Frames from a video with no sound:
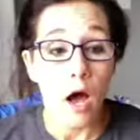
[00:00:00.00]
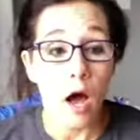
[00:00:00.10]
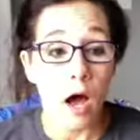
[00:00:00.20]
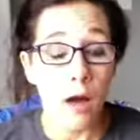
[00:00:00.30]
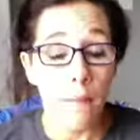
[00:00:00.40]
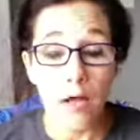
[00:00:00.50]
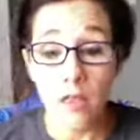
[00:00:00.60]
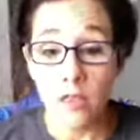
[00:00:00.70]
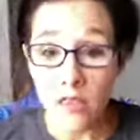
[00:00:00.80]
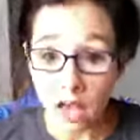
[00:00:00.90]

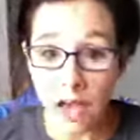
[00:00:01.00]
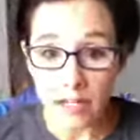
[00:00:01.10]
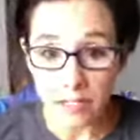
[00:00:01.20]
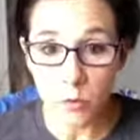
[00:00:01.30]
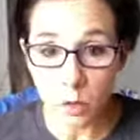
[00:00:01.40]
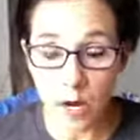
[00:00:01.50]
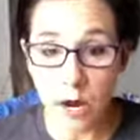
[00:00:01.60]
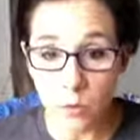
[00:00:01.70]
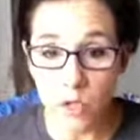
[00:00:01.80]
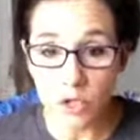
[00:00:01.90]
That is what
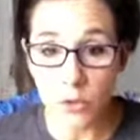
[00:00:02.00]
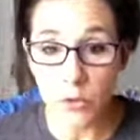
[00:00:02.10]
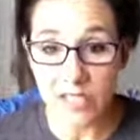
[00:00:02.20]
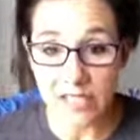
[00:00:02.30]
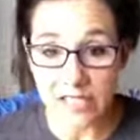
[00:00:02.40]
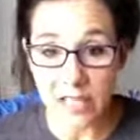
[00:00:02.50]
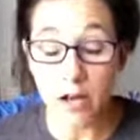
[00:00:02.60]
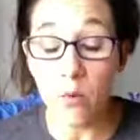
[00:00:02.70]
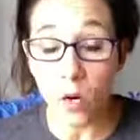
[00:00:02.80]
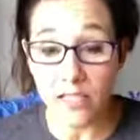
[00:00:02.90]
I want you to
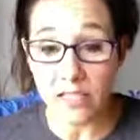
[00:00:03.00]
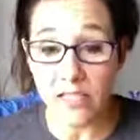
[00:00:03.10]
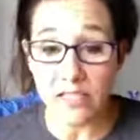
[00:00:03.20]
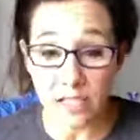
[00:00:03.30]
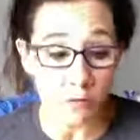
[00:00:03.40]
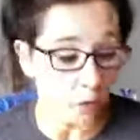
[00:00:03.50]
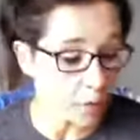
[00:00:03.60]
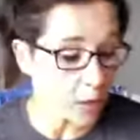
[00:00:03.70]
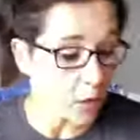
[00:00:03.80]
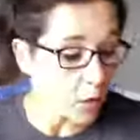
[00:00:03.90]
see from
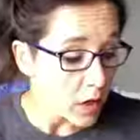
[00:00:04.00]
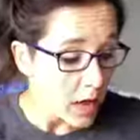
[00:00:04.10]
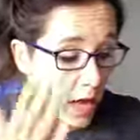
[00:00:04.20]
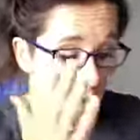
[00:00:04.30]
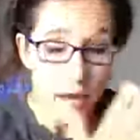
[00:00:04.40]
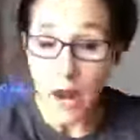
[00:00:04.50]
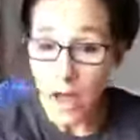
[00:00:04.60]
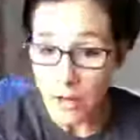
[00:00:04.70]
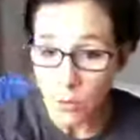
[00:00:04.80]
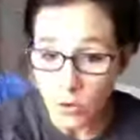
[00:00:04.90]
you. And
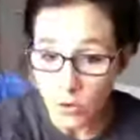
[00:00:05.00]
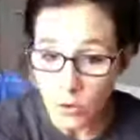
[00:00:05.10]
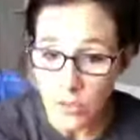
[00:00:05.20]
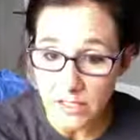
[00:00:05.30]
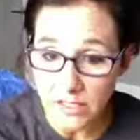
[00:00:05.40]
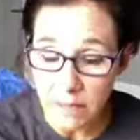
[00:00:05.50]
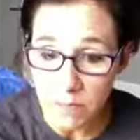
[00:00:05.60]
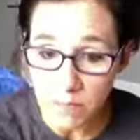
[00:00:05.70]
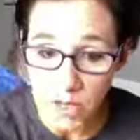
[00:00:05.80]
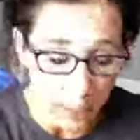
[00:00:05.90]
I will do the
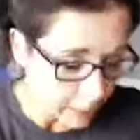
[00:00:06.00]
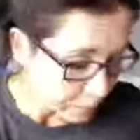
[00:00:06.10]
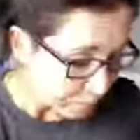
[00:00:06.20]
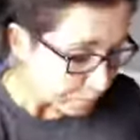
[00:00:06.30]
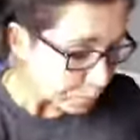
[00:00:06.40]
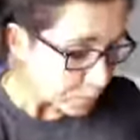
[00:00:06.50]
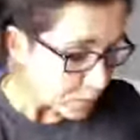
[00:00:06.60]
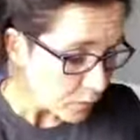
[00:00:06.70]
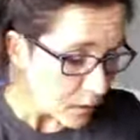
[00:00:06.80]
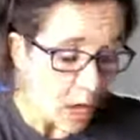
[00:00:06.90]
same thing.
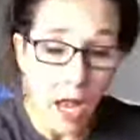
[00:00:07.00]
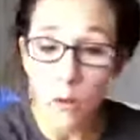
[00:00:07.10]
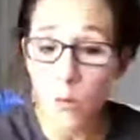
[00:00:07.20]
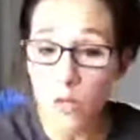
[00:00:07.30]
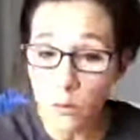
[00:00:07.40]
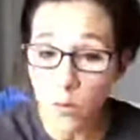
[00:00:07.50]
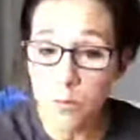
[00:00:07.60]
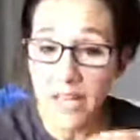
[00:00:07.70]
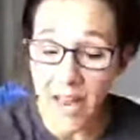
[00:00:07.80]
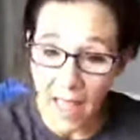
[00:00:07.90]
And we will
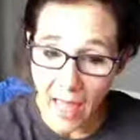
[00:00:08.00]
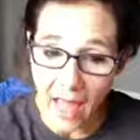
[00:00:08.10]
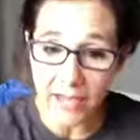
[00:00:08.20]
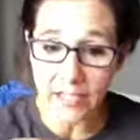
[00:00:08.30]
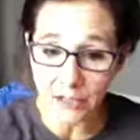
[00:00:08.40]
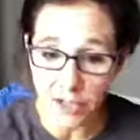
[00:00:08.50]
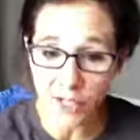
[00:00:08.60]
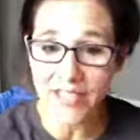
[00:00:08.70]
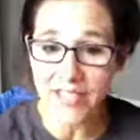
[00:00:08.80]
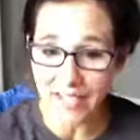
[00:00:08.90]
be adding to
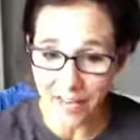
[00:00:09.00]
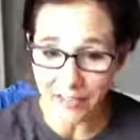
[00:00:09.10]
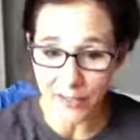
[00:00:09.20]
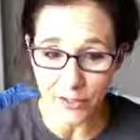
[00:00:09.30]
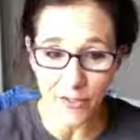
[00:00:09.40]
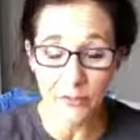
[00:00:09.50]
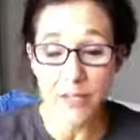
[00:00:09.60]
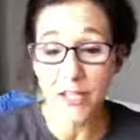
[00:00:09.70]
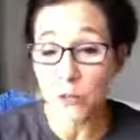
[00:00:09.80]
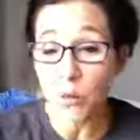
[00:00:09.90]
these calendars
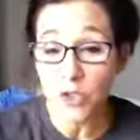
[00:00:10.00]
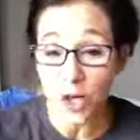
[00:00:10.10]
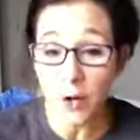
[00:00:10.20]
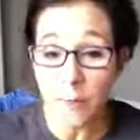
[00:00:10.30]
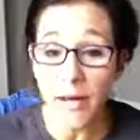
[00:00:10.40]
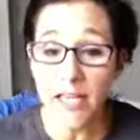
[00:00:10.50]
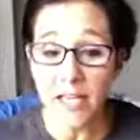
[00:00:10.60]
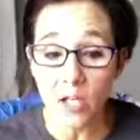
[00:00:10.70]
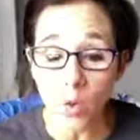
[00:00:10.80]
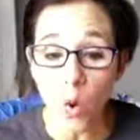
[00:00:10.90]
because we'll start
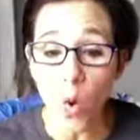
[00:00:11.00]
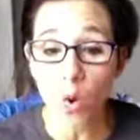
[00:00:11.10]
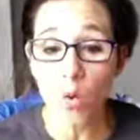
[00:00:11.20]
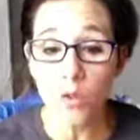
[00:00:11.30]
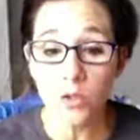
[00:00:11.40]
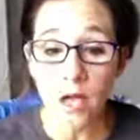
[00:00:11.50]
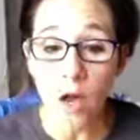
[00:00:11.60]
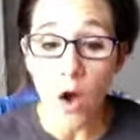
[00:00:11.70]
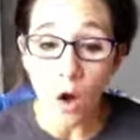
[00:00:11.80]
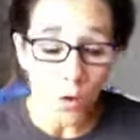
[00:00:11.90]
making goals
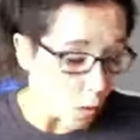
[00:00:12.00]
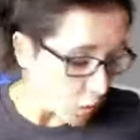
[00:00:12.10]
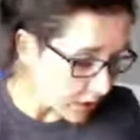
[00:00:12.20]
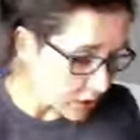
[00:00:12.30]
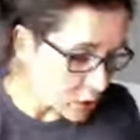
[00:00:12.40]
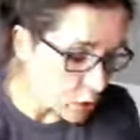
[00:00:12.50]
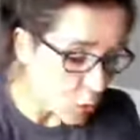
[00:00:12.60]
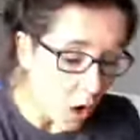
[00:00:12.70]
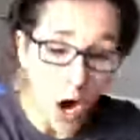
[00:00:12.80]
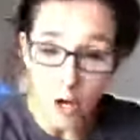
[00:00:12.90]
according
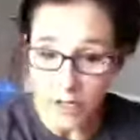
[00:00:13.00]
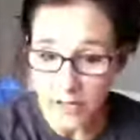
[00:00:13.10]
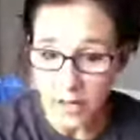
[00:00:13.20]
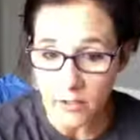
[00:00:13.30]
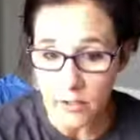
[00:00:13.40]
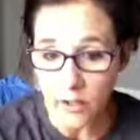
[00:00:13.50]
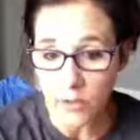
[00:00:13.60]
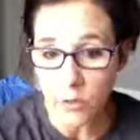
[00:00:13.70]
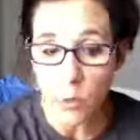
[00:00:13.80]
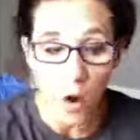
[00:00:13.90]
to our
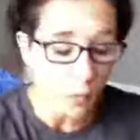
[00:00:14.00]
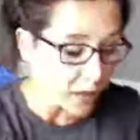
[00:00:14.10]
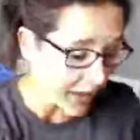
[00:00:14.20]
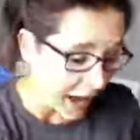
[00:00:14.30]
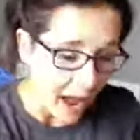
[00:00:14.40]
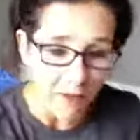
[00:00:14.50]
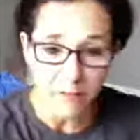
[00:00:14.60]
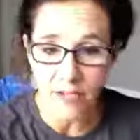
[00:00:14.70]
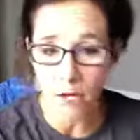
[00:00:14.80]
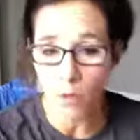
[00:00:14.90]
calendars, what we have
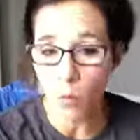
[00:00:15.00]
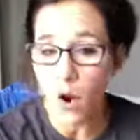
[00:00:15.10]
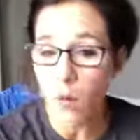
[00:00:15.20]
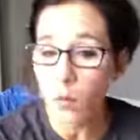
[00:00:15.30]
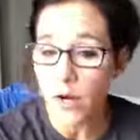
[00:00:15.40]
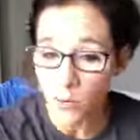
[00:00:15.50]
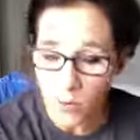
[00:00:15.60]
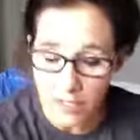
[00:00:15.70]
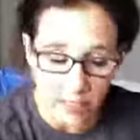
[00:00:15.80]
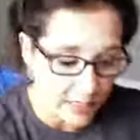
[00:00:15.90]
here, where
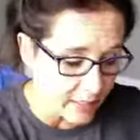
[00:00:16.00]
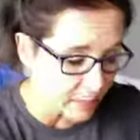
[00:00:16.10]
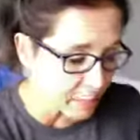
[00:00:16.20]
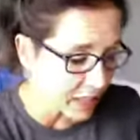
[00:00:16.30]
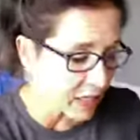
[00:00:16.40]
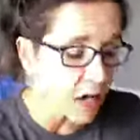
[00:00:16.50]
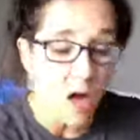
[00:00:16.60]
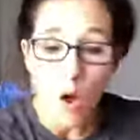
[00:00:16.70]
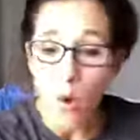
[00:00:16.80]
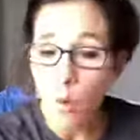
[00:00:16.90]
we need to be,
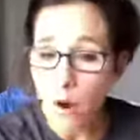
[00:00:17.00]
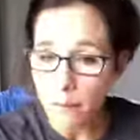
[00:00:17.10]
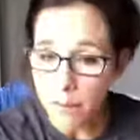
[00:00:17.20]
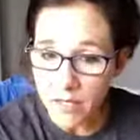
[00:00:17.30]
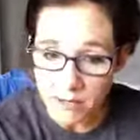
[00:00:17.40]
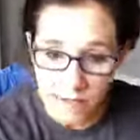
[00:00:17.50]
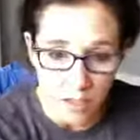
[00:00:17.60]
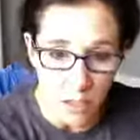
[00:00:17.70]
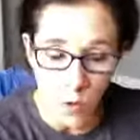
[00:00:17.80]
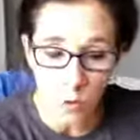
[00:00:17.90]
what
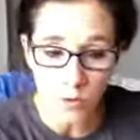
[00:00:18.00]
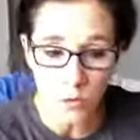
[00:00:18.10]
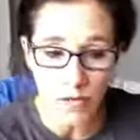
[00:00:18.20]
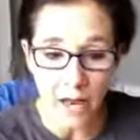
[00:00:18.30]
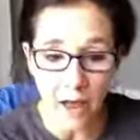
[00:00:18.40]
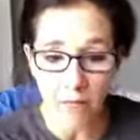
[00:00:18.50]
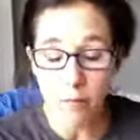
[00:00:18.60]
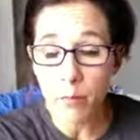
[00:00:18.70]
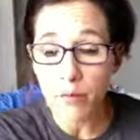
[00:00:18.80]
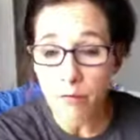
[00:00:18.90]
PV goals we have.
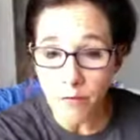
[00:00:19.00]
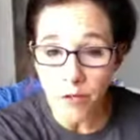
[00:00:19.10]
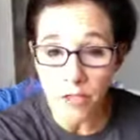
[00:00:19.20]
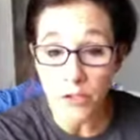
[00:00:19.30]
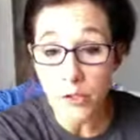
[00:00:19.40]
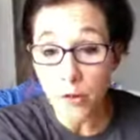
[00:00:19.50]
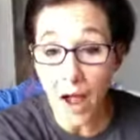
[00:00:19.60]
But first, you